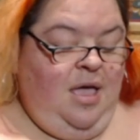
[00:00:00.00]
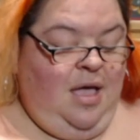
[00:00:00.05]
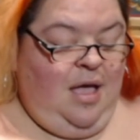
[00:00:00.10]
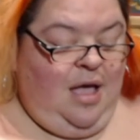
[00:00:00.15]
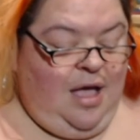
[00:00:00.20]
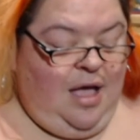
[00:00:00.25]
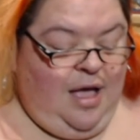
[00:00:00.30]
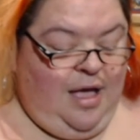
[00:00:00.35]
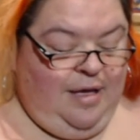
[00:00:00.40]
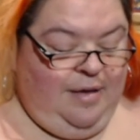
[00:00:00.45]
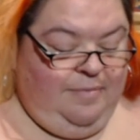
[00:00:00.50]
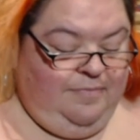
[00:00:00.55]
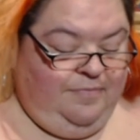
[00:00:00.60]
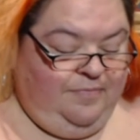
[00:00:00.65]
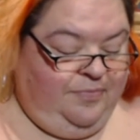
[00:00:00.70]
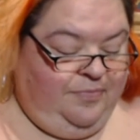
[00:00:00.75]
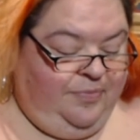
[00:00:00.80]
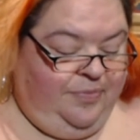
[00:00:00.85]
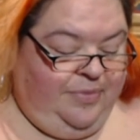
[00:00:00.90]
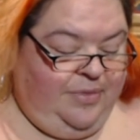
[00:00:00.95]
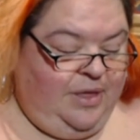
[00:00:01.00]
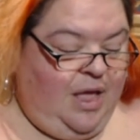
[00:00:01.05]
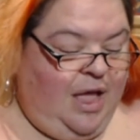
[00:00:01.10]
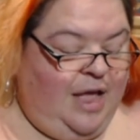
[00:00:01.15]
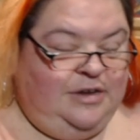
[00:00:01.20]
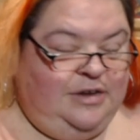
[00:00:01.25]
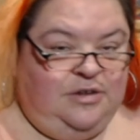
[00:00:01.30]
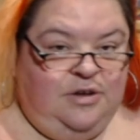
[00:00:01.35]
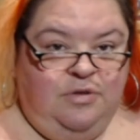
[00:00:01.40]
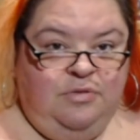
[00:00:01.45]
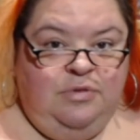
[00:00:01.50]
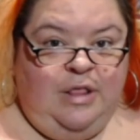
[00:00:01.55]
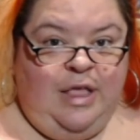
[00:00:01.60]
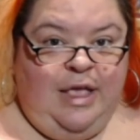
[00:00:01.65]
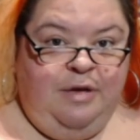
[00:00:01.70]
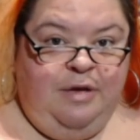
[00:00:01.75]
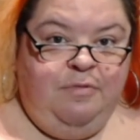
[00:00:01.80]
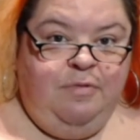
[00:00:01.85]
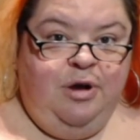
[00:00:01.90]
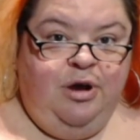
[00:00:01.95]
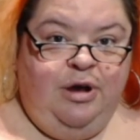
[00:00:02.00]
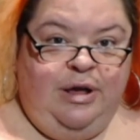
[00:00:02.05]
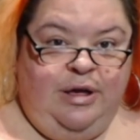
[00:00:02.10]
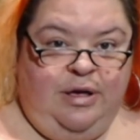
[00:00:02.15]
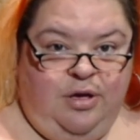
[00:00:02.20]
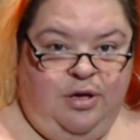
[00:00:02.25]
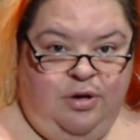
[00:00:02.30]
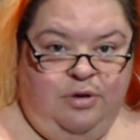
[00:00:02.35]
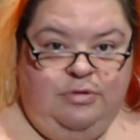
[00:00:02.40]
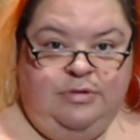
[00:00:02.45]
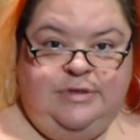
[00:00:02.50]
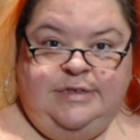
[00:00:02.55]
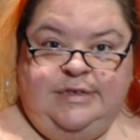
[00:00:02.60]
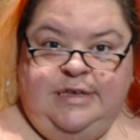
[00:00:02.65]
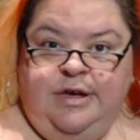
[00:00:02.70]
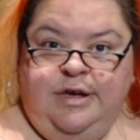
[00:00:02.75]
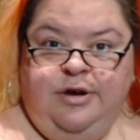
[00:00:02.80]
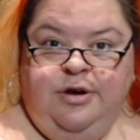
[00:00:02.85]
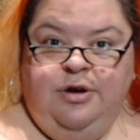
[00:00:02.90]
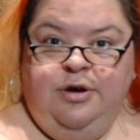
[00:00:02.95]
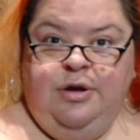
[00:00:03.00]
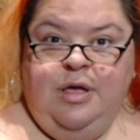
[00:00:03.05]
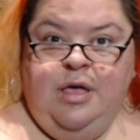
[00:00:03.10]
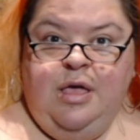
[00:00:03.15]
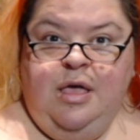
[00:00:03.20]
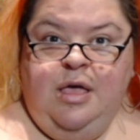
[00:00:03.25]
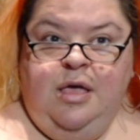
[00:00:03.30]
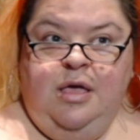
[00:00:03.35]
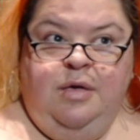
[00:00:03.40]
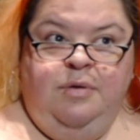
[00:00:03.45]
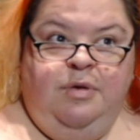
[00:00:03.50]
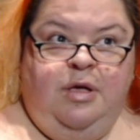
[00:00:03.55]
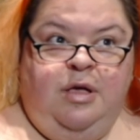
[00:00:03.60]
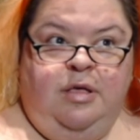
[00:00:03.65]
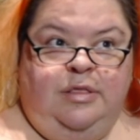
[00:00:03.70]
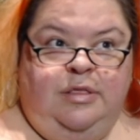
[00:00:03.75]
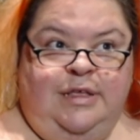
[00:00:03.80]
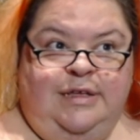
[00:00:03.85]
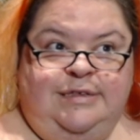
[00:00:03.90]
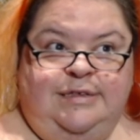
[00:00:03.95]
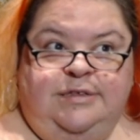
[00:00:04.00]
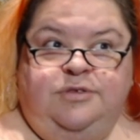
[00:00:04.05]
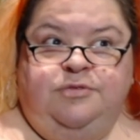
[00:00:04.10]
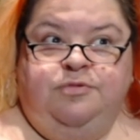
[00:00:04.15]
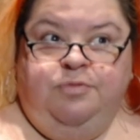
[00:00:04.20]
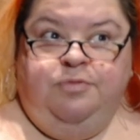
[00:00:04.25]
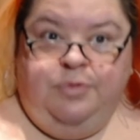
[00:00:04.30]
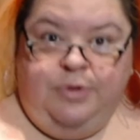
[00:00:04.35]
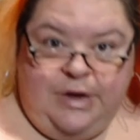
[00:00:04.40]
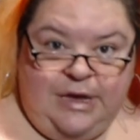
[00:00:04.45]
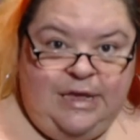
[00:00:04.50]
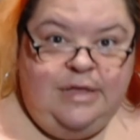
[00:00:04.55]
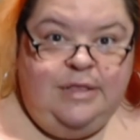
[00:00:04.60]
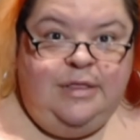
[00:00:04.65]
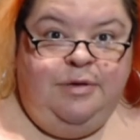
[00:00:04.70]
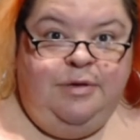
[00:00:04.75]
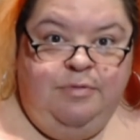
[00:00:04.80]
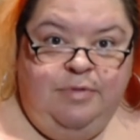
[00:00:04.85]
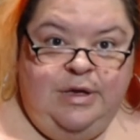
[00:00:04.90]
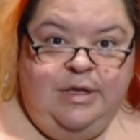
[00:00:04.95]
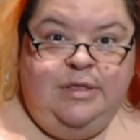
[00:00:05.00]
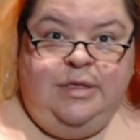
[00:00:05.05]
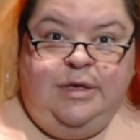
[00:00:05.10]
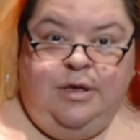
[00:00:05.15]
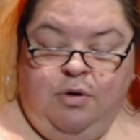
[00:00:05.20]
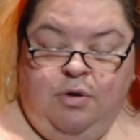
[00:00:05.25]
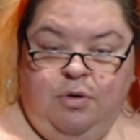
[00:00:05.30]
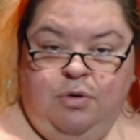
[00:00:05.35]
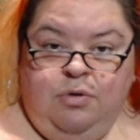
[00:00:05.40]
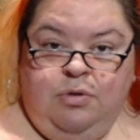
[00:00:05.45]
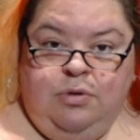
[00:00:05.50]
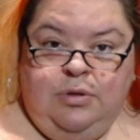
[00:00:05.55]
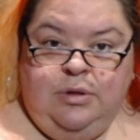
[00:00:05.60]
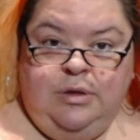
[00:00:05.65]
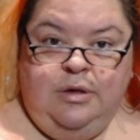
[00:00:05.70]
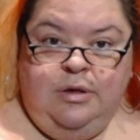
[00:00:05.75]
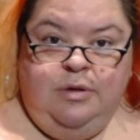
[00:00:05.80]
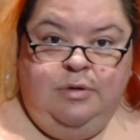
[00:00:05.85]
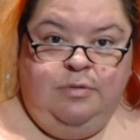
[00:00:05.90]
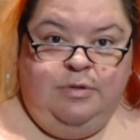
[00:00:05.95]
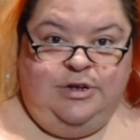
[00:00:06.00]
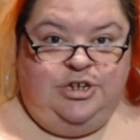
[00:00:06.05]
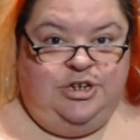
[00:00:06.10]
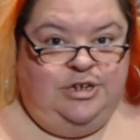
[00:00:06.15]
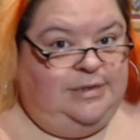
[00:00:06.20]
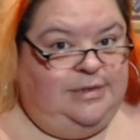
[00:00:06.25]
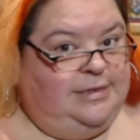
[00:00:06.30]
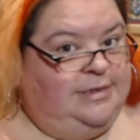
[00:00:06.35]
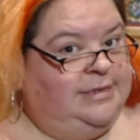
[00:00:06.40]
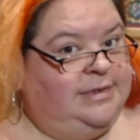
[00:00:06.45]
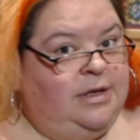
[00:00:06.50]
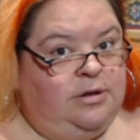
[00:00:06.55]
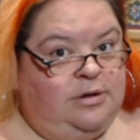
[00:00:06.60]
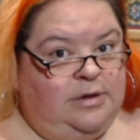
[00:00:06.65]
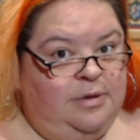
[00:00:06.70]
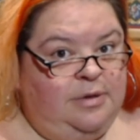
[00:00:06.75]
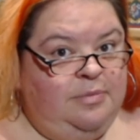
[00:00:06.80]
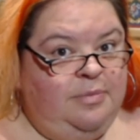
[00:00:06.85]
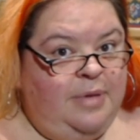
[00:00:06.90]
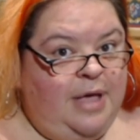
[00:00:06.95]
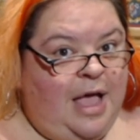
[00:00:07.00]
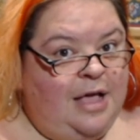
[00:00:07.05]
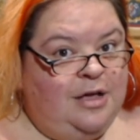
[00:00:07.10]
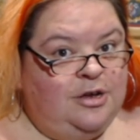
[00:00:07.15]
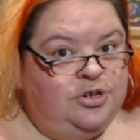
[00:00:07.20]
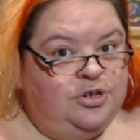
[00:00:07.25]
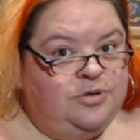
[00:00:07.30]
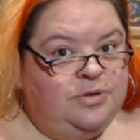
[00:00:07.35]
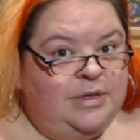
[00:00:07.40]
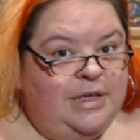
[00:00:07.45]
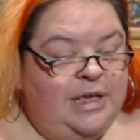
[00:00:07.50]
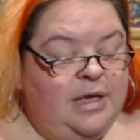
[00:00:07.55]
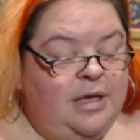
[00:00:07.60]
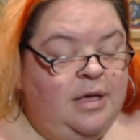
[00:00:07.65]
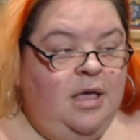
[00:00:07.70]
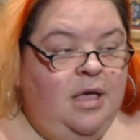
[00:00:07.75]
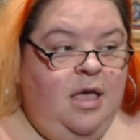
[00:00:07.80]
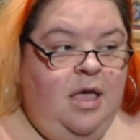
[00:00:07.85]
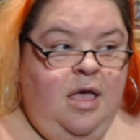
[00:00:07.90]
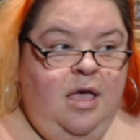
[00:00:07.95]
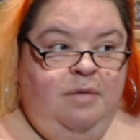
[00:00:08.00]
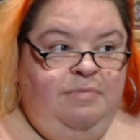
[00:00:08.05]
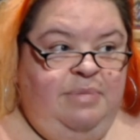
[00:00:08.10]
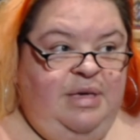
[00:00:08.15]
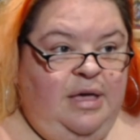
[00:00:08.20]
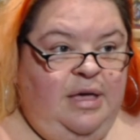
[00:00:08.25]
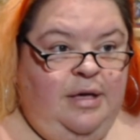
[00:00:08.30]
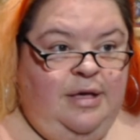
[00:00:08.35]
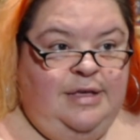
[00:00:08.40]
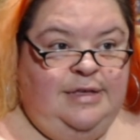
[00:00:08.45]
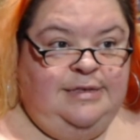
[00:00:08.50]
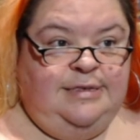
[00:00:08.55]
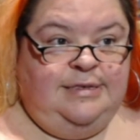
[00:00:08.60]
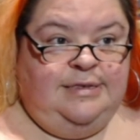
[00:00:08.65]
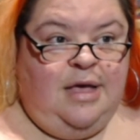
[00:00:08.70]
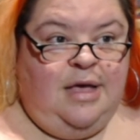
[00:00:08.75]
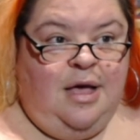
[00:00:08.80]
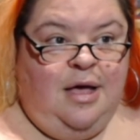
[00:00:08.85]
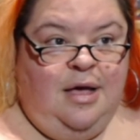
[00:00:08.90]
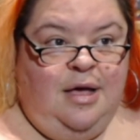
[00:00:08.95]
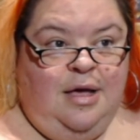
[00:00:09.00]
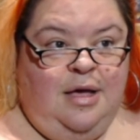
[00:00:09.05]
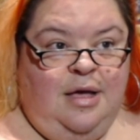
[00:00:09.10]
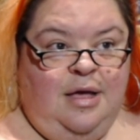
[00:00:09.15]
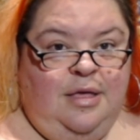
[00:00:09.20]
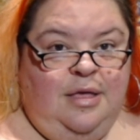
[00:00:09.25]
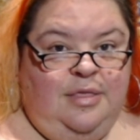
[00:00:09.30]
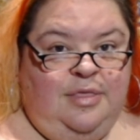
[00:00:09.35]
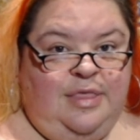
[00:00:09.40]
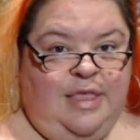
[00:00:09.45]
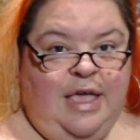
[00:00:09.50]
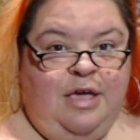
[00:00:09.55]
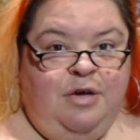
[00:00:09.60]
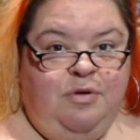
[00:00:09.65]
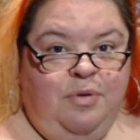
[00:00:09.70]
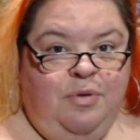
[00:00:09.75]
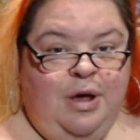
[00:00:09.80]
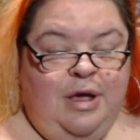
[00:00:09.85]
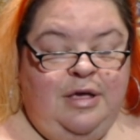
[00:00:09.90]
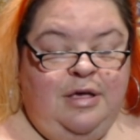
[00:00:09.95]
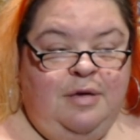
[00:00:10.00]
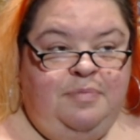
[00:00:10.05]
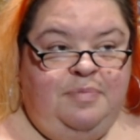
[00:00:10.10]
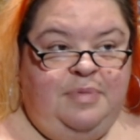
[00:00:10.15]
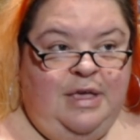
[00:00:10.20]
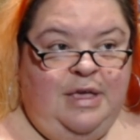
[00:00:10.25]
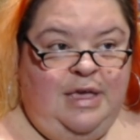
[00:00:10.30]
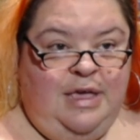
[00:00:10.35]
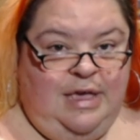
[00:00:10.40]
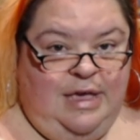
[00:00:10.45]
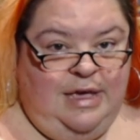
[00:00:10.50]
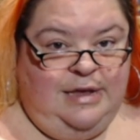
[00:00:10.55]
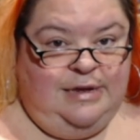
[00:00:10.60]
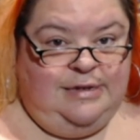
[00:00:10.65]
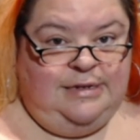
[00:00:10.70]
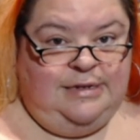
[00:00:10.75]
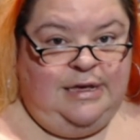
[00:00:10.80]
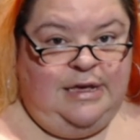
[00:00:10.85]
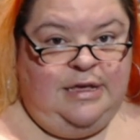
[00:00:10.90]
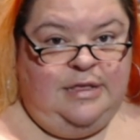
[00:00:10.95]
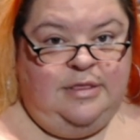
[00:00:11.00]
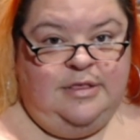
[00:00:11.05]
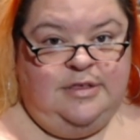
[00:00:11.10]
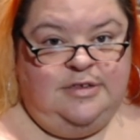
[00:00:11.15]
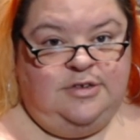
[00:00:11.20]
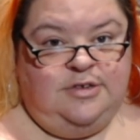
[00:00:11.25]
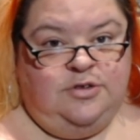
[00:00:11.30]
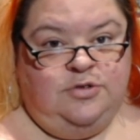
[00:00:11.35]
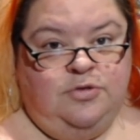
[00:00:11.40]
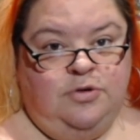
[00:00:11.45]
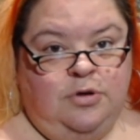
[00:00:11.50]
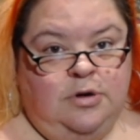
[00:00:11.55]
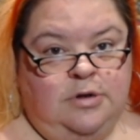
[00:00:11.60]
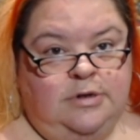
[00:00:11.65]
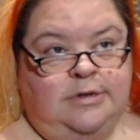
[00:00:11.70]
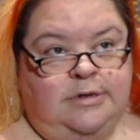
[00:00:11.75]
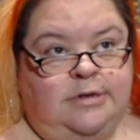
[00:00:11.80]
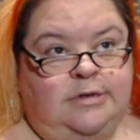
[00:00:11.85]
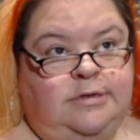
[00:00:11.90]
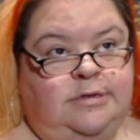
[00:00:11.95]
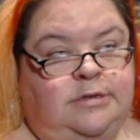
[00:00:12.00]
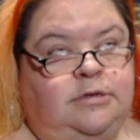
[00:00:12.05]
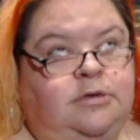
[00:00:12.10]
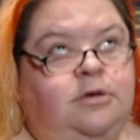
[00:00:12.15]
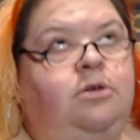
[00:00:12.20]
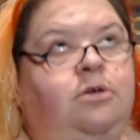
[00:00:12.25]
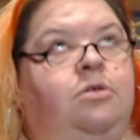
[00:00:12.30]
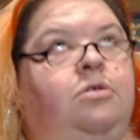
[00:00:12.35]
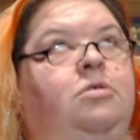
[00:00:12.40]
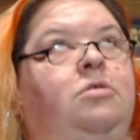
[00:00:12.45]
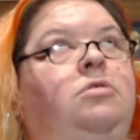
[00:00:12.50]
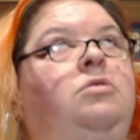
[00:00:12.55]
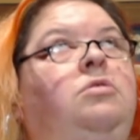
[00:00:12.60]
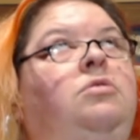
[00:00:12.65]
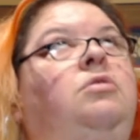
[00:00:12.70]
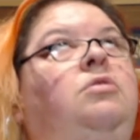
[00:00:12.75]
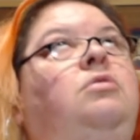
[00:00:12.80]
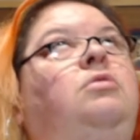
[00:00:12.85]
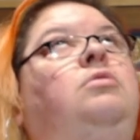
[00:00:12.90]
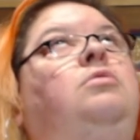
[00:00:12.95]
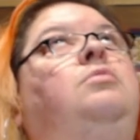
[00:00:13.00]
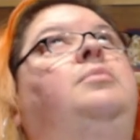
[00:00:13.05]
I don't like wearing coats here unless it's really, really cold, which is seldom actually, because they crank up the heat in the stores so